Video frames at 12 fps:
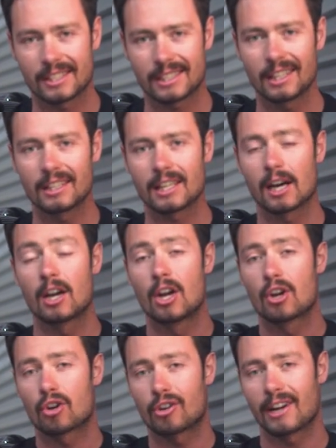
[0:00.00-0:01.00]
cylinder,
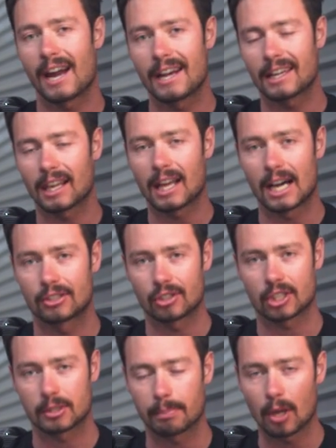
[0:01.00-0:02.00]
creating a larger
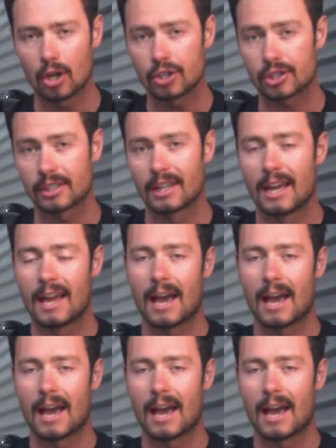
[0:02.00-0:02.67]
explosion,